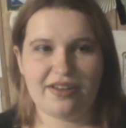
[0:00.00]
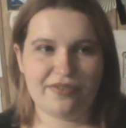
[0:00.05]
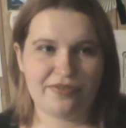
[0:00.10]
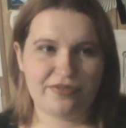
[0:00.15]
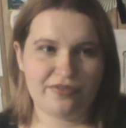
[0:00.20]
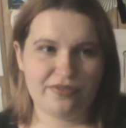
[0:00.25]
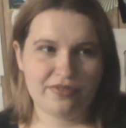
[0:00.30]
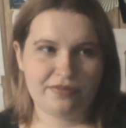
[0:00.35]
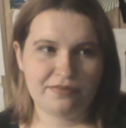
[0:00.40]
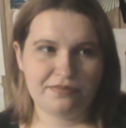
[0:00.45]
of
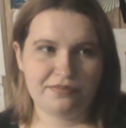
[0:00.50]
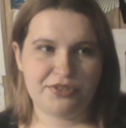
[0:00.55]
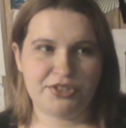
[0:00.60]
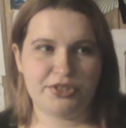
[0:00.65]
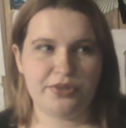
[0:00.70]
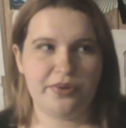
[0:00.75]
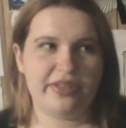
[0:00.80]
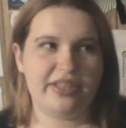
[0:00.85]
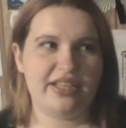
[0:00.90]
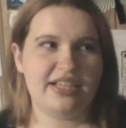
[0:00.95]

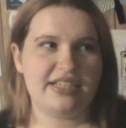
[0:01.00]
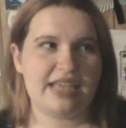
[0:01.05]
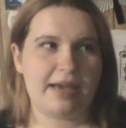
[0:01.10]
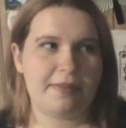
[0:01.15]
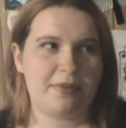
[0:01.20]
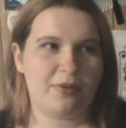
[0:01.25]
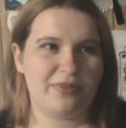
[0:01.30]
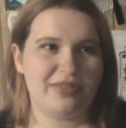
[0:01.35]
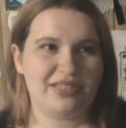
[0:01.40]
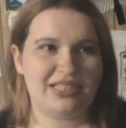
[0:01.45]
doing this, how
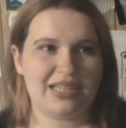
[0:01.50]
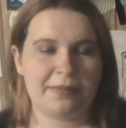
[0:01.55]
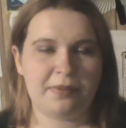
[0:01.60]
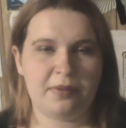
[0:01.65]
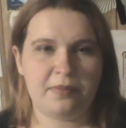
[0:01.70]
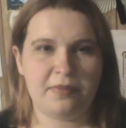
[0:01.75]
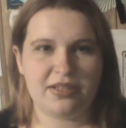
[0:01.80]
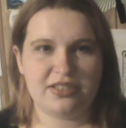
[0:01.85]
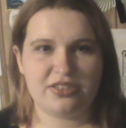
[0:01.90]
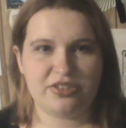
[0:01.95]
about we skip
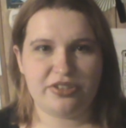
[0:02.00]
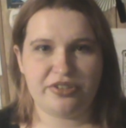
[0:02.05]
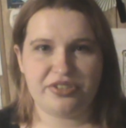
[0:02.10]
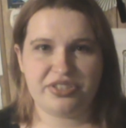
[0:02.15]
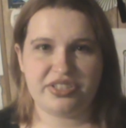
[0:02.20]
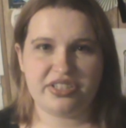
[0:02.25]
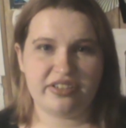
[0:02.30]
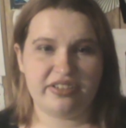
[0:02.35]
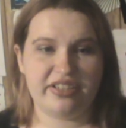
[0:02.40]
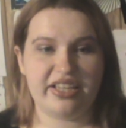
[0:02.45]
a month so you're
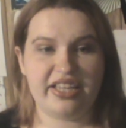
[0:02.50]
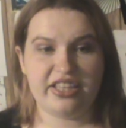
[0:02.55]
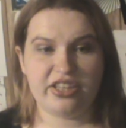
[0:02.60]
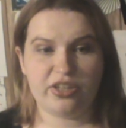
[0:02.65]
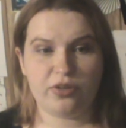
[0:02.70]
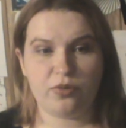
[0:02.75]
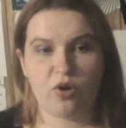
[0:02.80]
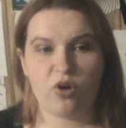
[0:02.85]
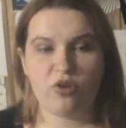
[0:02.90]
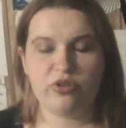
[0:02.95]
still in
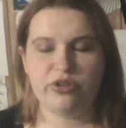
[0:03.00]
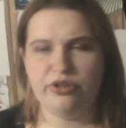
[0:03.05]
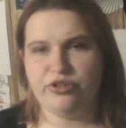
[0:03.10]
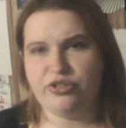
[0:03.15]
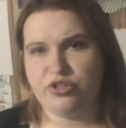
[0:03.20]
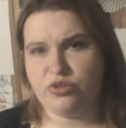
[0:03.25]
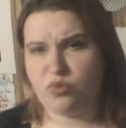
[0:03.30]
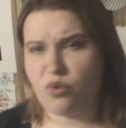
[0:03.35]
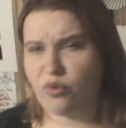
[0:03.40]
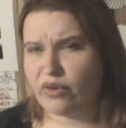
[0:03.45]
the role, you
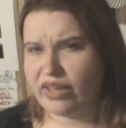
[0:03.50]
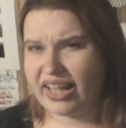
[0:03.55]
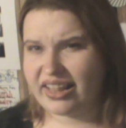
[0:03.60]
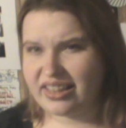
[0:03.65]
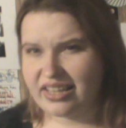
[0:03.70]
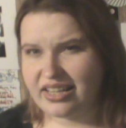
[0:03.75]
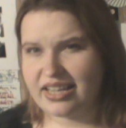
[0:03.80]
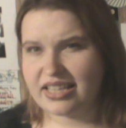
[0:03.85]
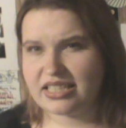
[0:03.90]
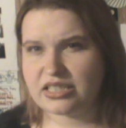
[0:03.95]
just won't
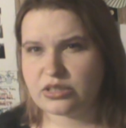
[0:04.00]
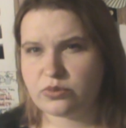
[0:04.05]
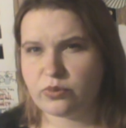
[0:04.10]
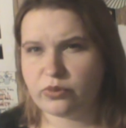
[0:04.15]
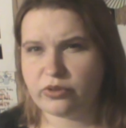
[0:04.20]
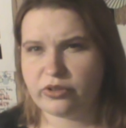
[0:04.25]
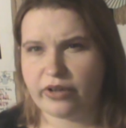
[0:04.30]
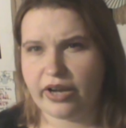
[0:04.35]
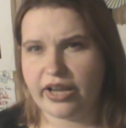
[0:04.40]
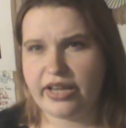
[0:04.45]
get the next
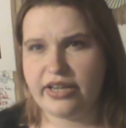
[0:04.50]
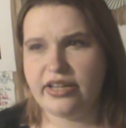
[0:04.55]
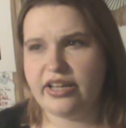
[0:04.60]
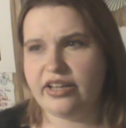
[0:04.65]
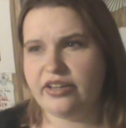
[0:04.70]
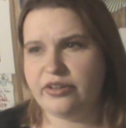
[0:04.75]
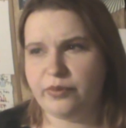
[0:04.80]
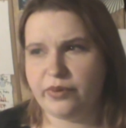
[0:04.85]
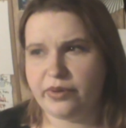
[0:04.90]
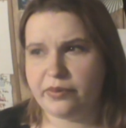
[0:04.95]
crate
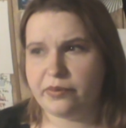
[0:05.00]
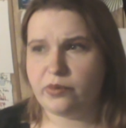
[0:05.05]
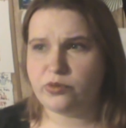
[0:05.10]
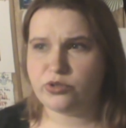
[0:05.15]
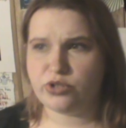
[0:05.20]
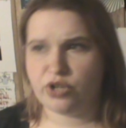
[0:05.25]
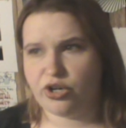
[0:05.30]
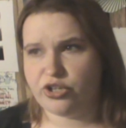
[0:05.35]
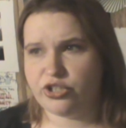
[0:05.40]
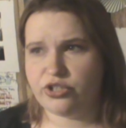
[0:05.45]
and we
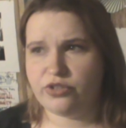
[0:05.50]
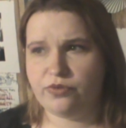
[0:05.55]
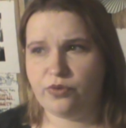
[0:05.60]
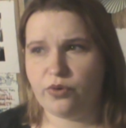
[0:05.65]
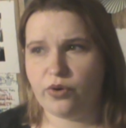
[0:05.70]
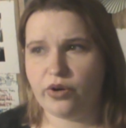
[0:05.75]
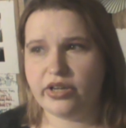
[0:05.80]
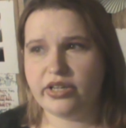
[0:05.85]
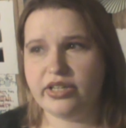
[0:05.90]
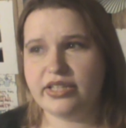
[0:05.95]
won't charge you
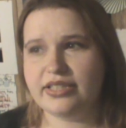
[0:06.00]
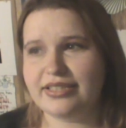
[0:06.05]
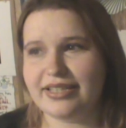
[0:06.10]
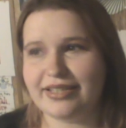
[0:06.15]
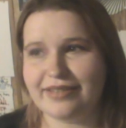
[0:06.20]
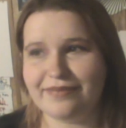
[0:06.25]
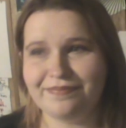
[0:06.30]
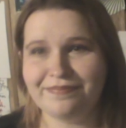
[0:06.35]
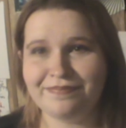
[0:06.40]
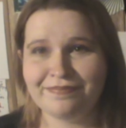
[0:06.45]
for it. And it's
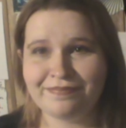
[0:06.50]
like,